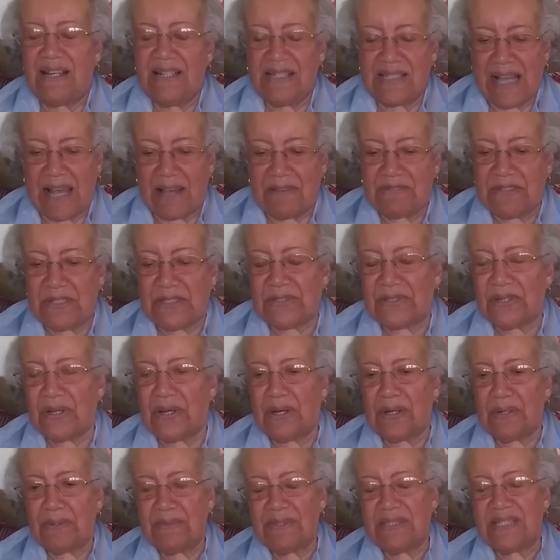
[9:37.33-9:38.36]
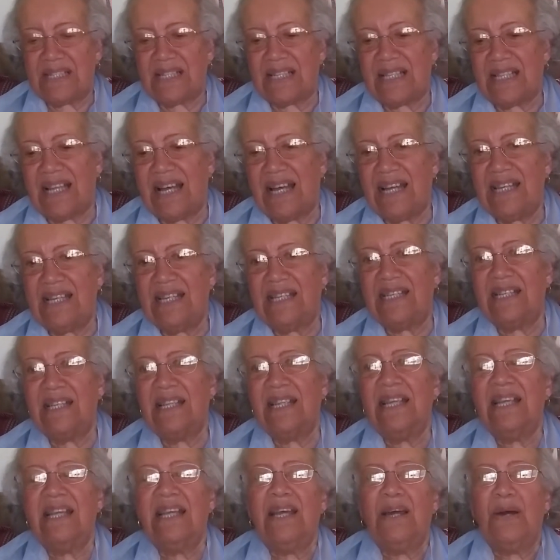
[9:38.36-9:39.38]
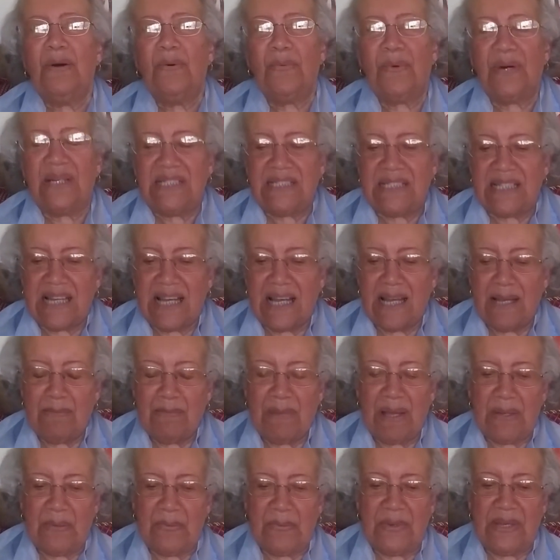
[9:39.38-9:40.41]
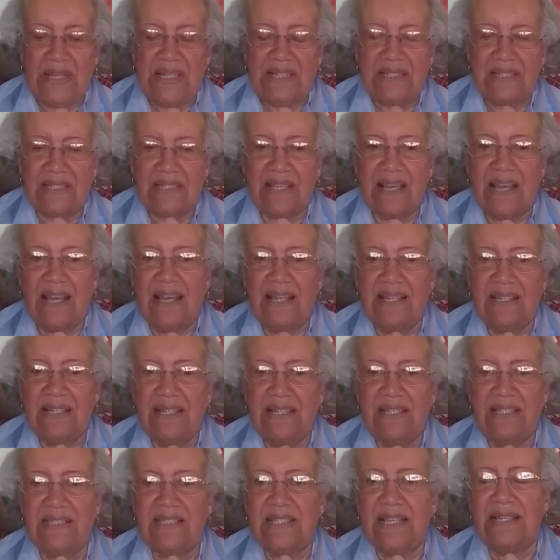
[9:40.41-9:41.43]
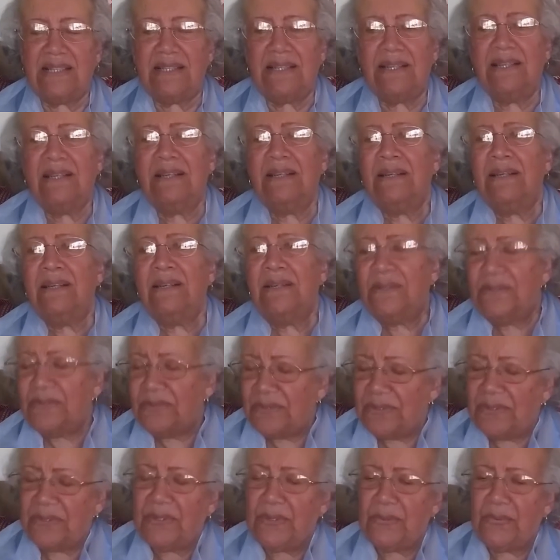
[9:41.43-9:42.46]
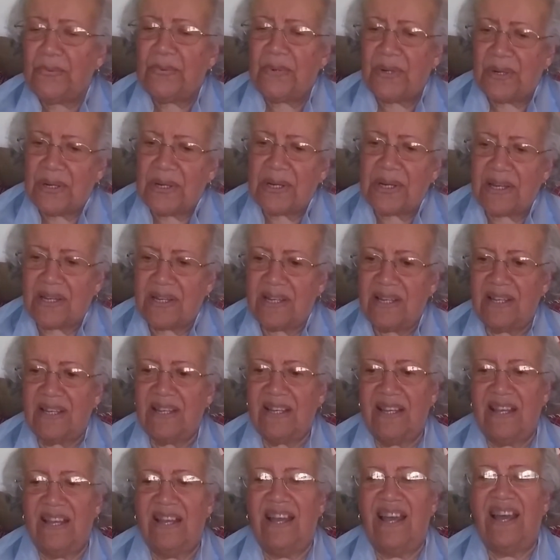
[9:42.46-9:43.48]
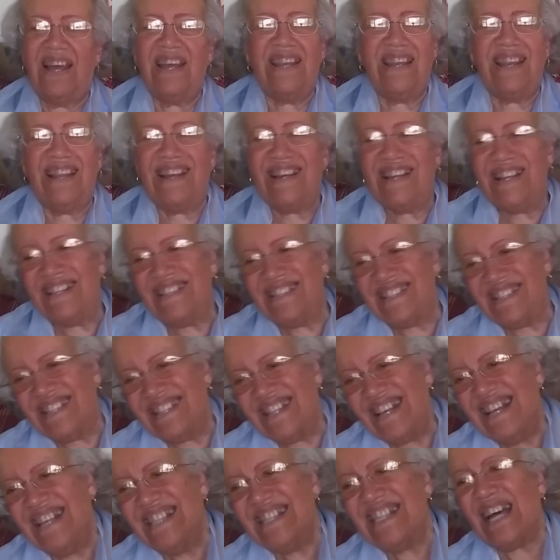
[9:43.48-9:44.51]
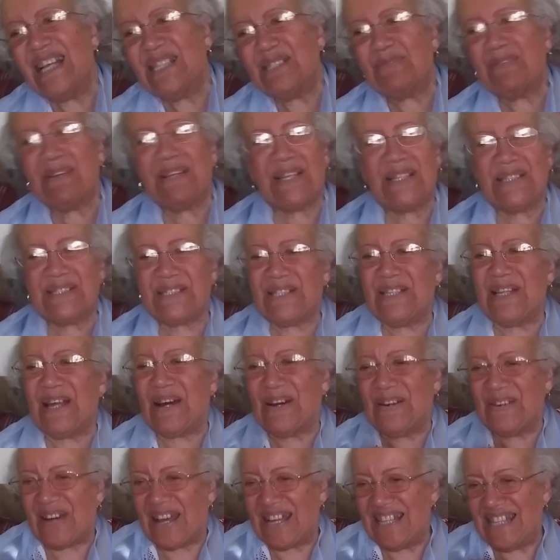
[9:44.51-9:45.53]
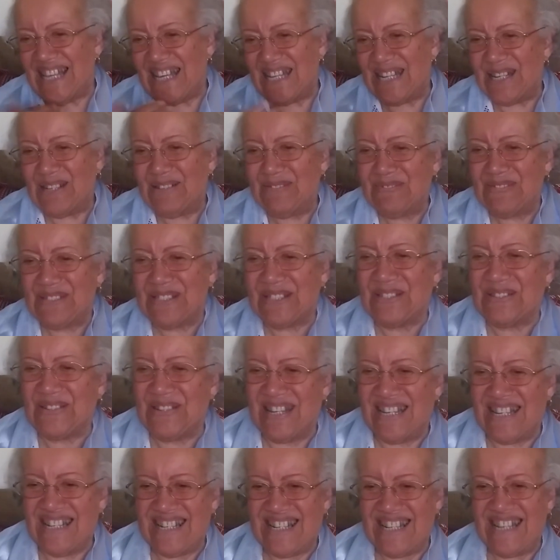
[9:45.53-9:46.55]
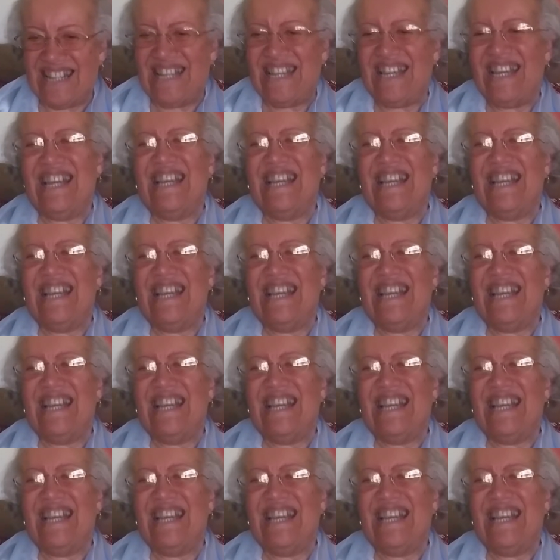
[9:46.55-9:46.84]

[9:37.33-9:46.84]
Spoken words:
have to talk with a client. One time I went, and he said, do you work? And that's because, no, I let him do it.